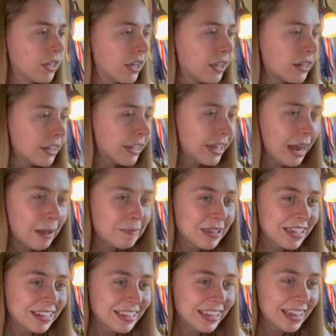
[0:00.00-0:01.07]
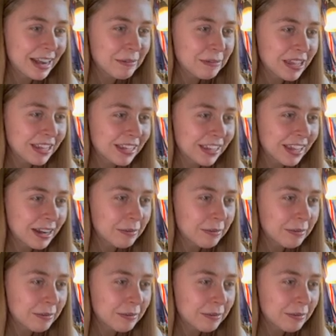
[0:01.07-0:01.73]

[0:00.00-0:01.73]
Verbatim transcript: killing it, I'm killing it, I'm killing it,